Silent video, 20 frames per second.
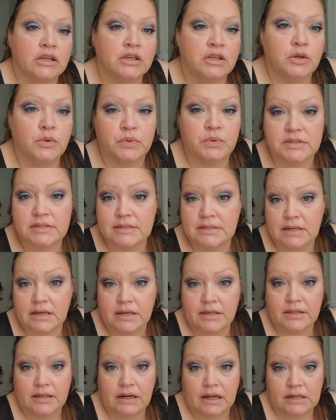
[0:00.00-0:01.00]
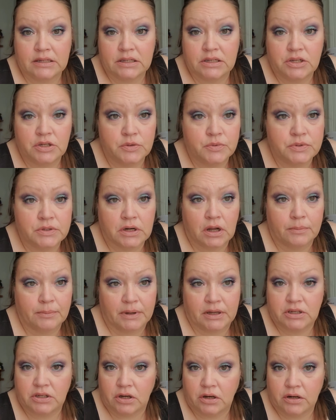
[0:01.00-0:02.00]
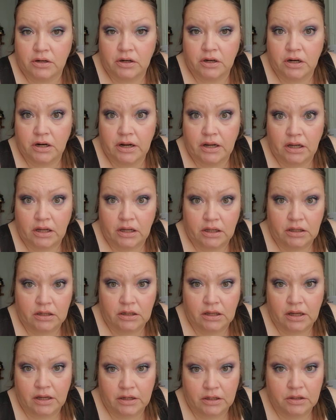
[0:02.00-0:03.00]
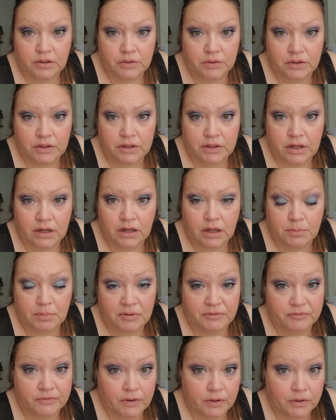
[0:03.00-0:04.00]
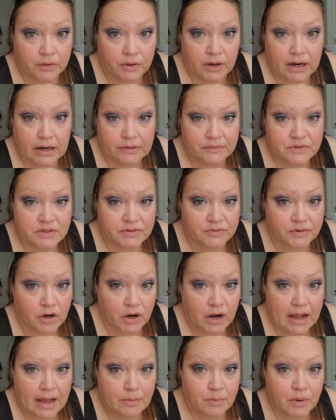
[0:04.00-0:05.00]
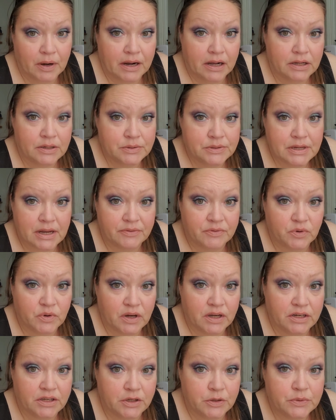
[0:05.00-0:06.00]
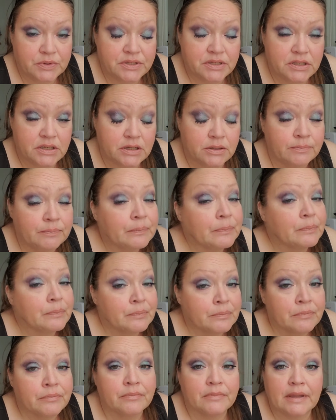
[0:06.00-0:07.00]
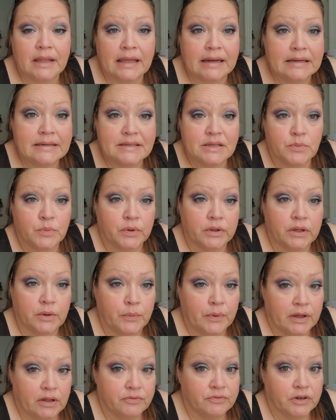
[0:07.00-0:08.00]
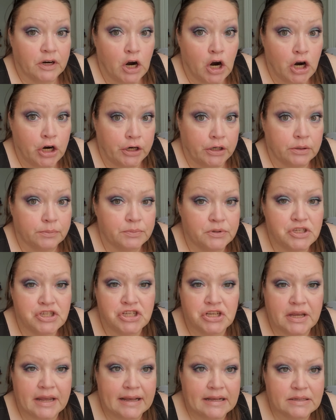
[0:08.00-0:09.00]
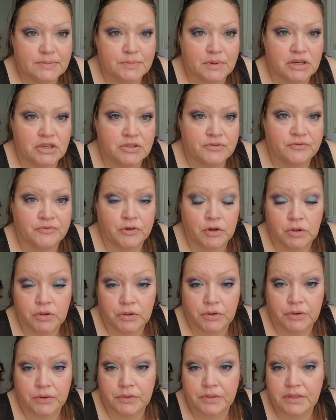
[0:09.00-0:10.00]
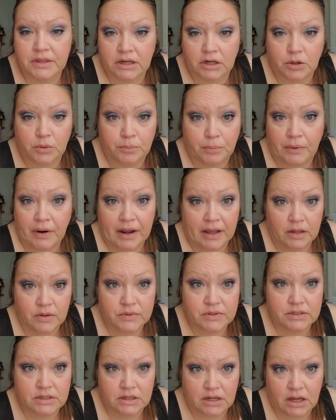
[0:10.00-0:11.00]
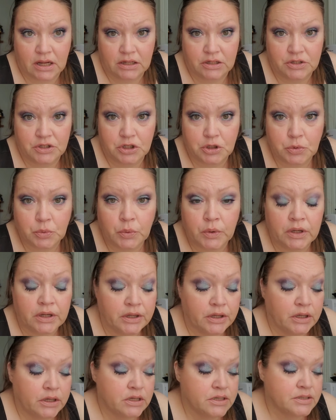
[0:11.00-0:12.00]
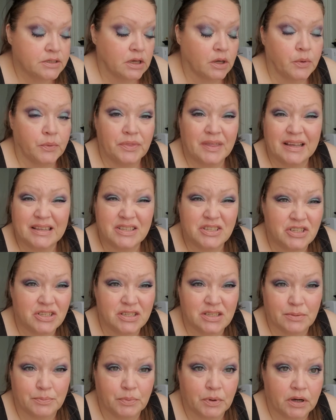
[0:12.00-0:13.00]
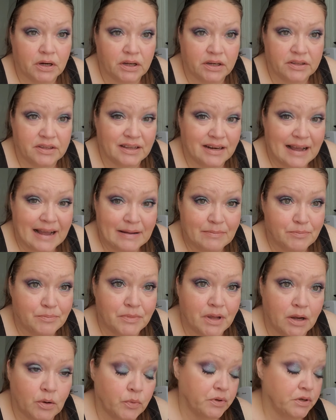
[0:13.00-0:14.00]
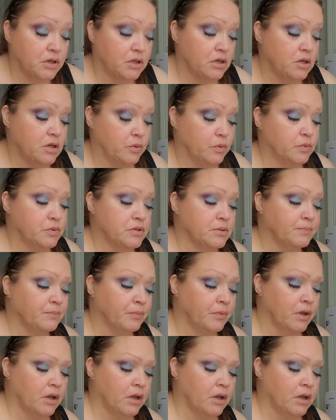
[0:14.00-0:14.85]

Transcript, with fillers: you will see that I did use it on my daughter and I included a couple of photographs of her eyebrows after I'd used it. And it did really well for her, but she has much fuller, thicker brows than I do. So that's just a product that I'm not going to use.